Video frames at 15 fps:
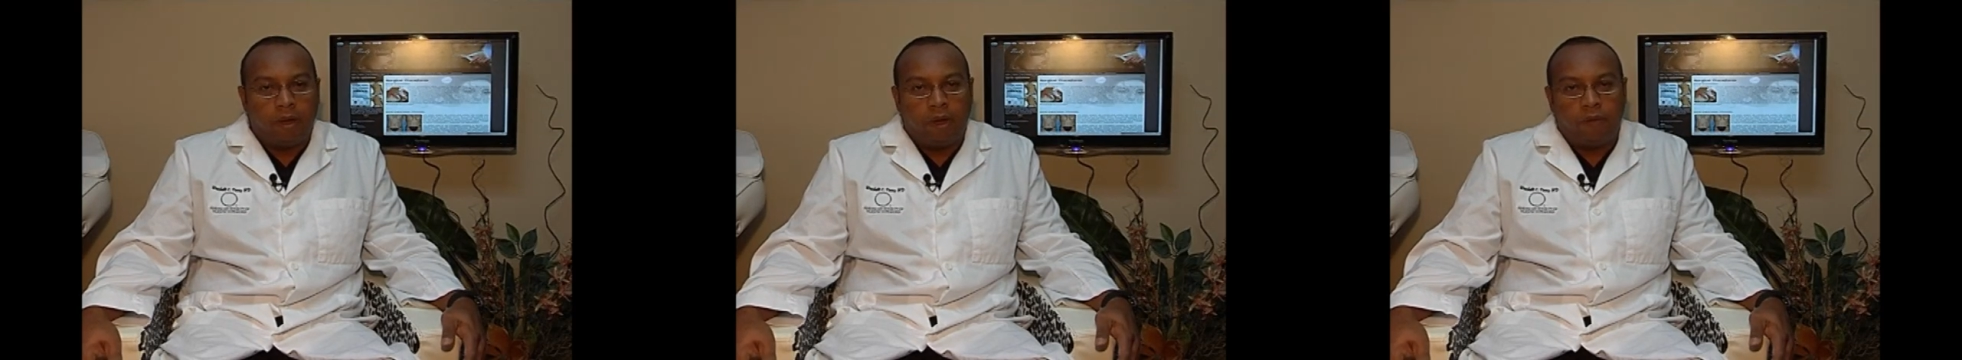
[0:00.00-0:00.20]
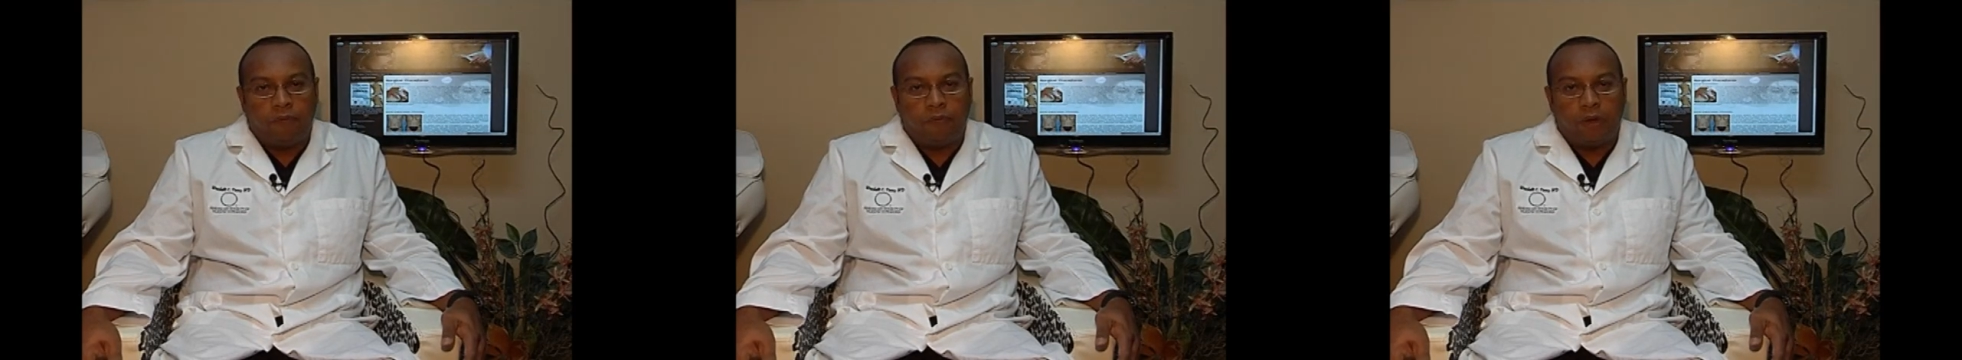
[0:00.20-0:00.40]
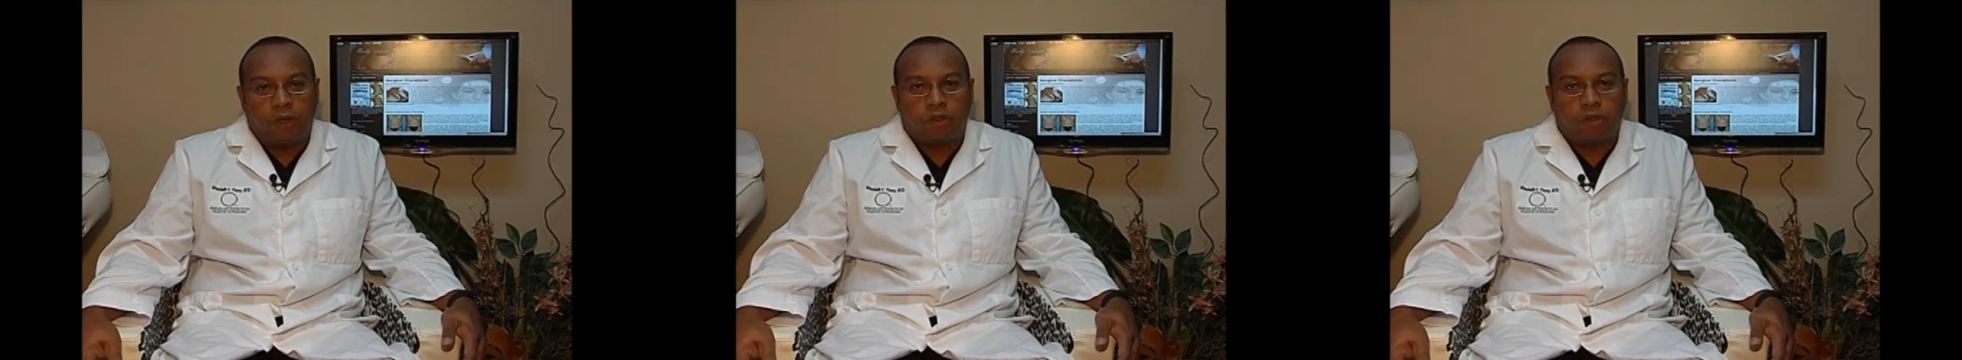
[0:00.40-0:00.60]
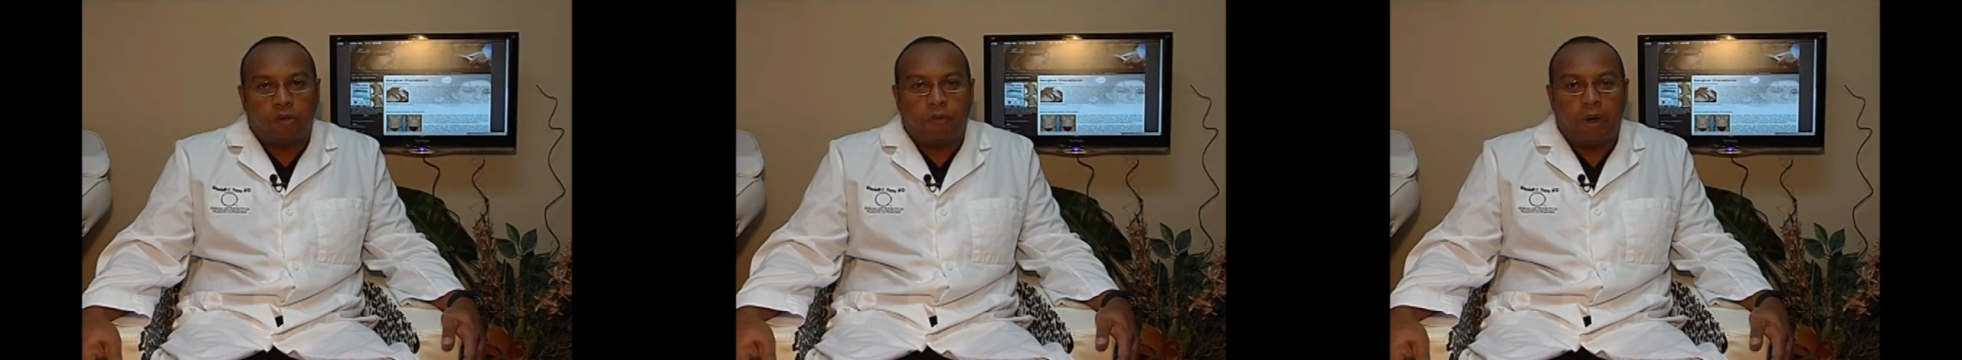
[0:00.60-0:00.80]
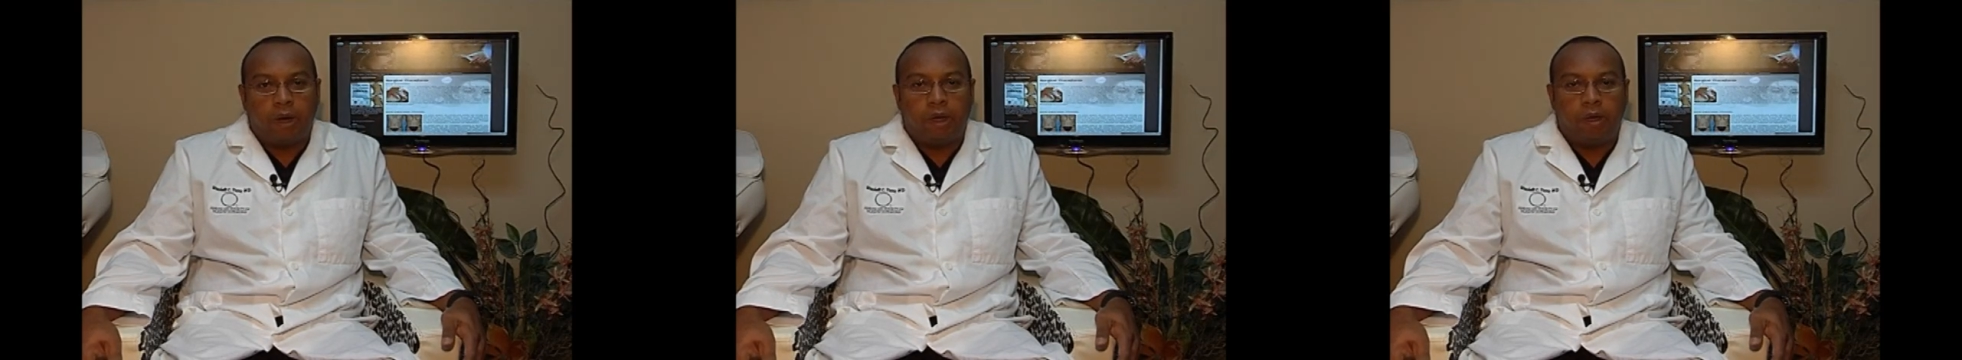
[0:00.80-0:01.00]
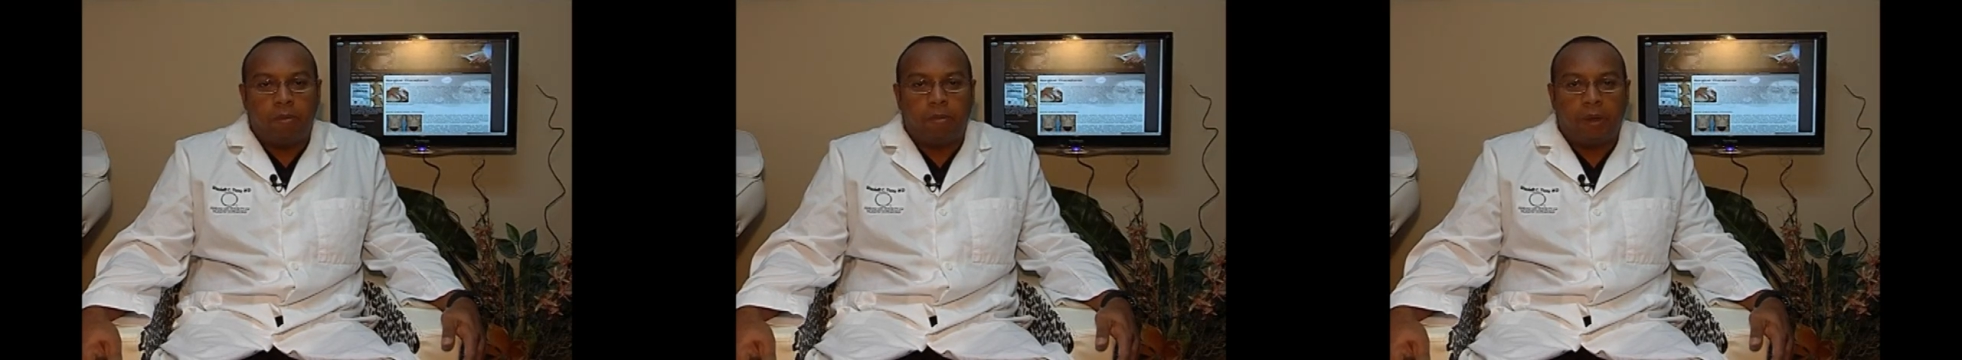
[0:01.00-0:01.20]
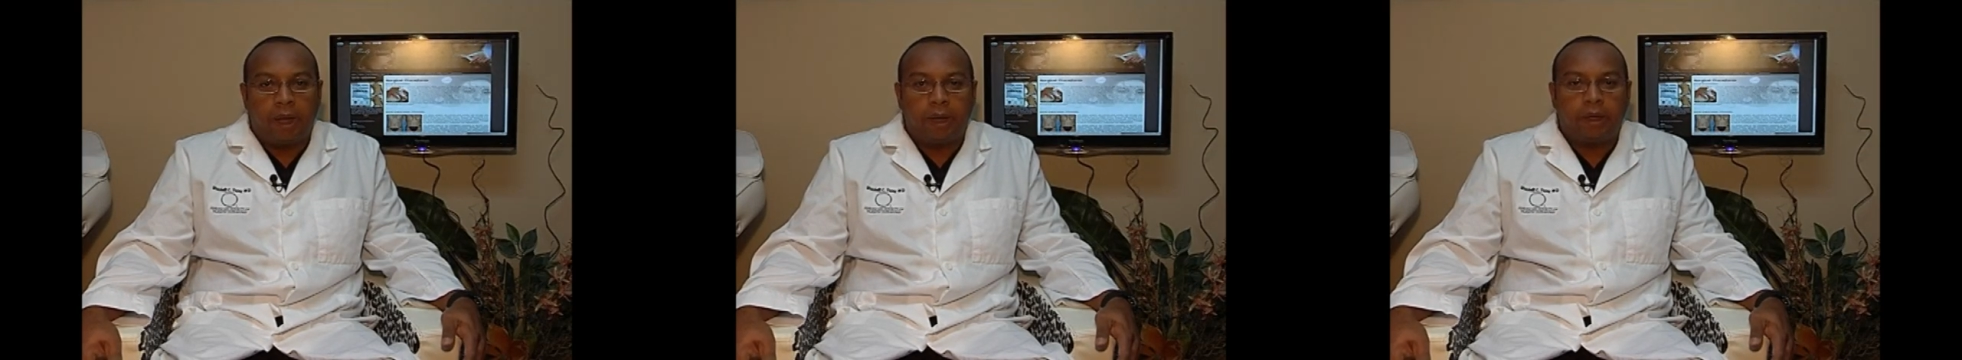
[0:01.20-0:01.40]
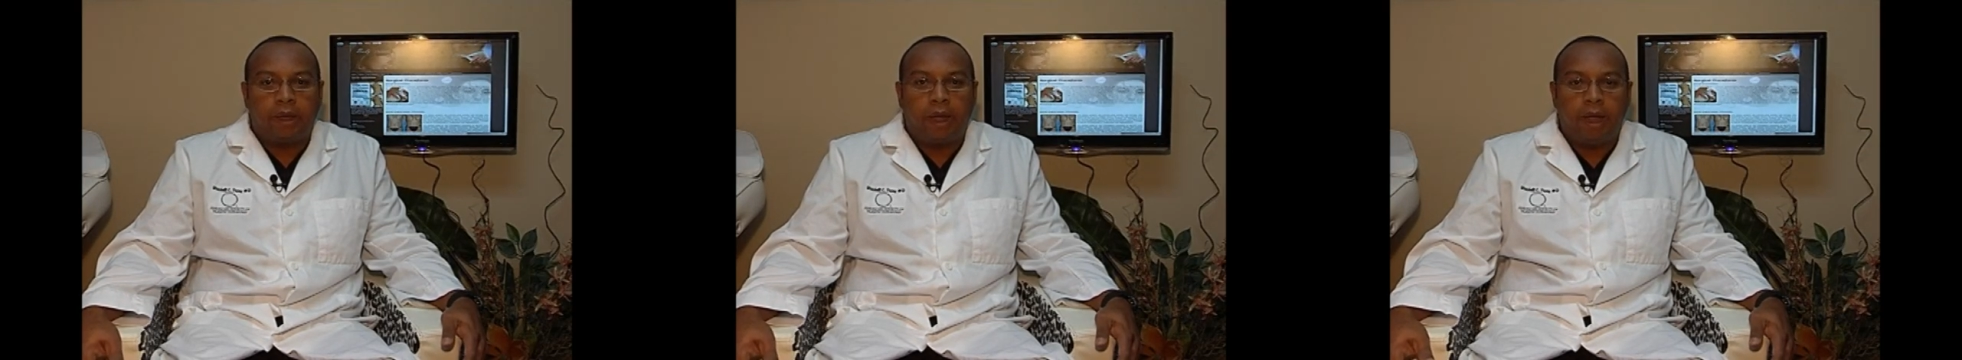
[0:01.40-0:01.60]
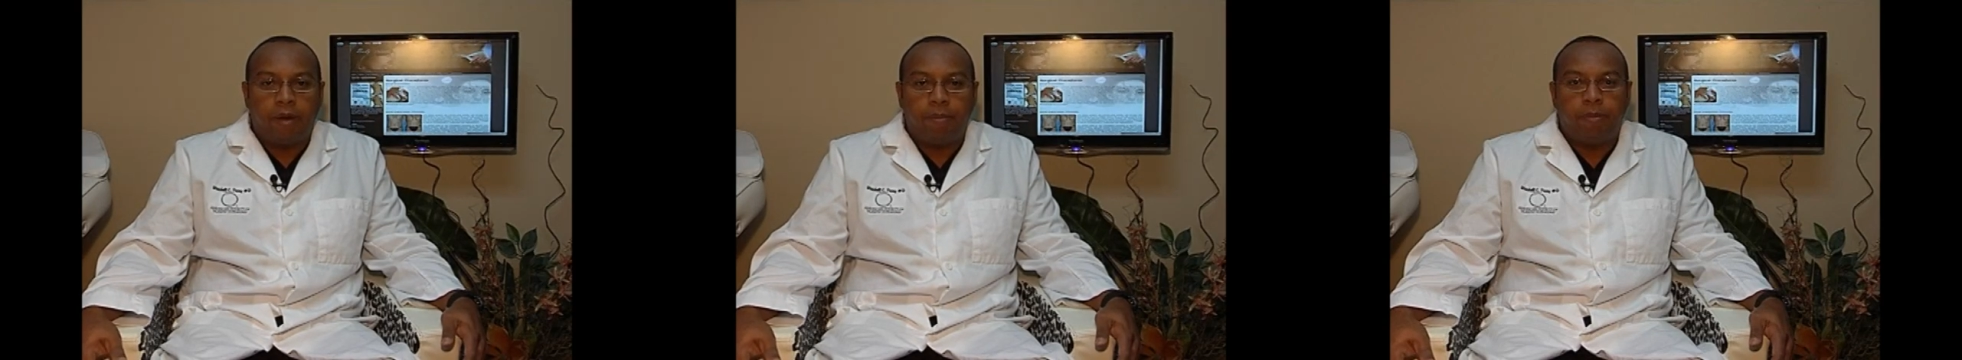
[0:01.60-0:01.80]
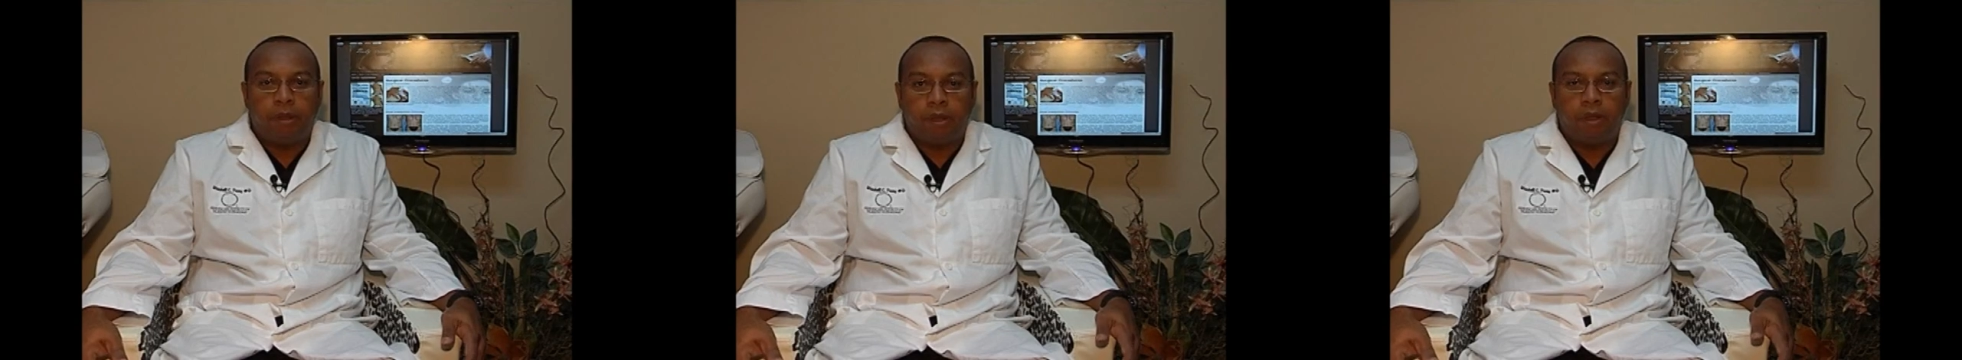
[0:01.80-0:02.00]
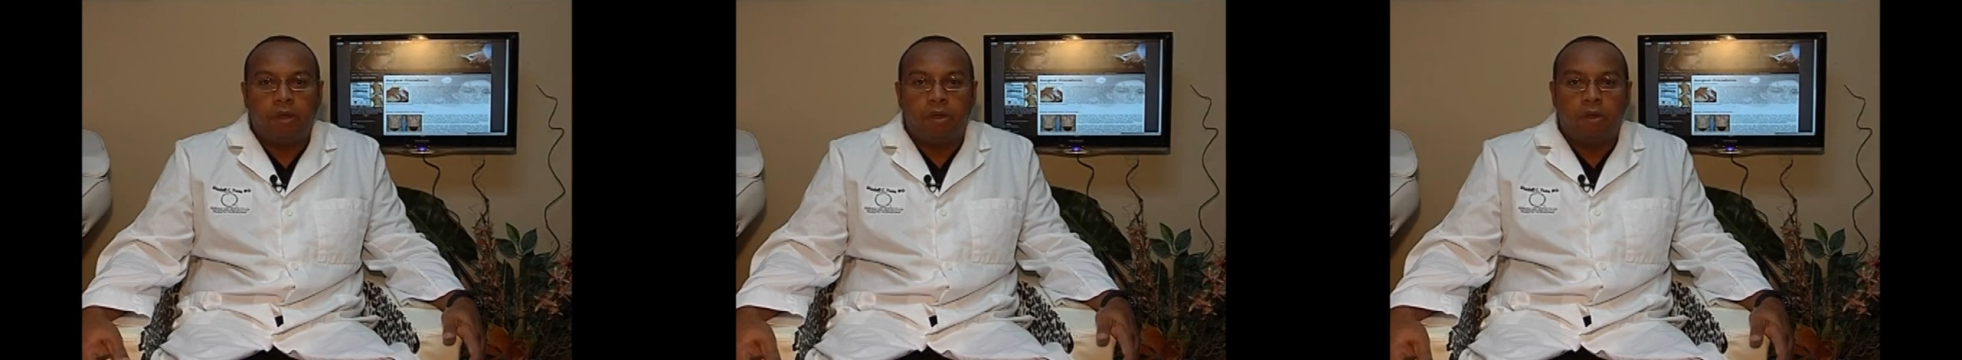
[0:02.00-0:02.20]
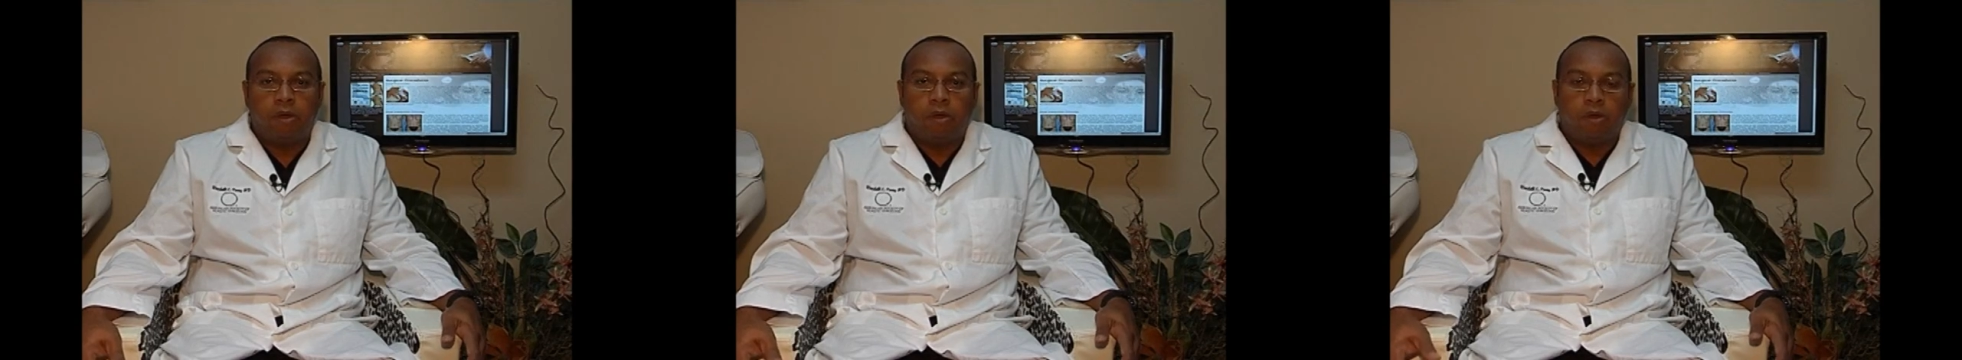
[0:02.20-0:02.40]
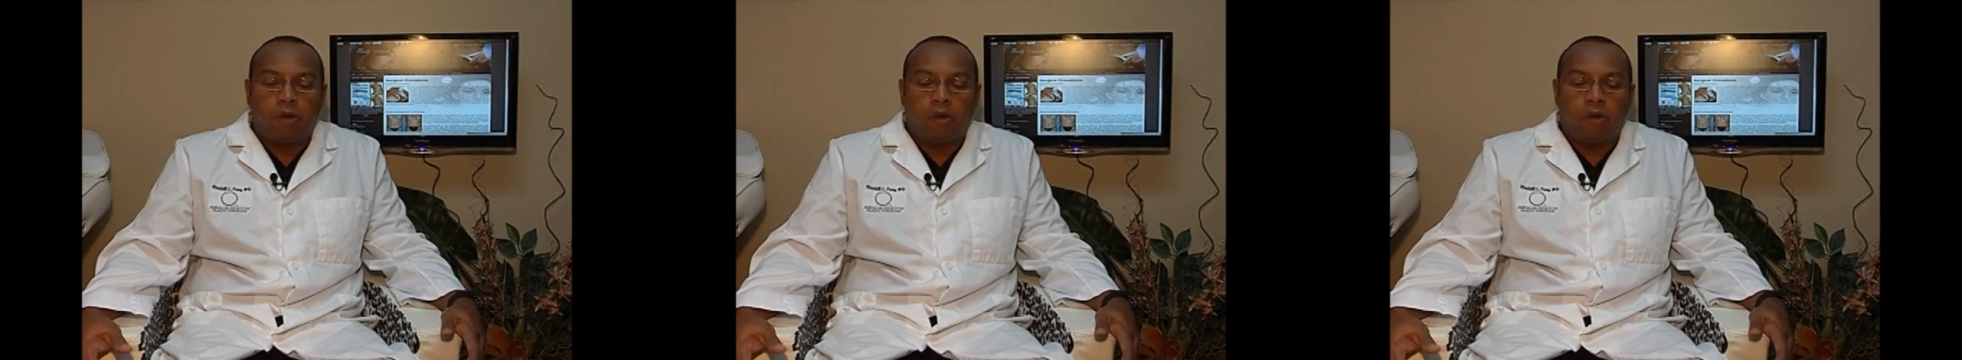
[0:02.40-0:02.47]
Infection around an implant can be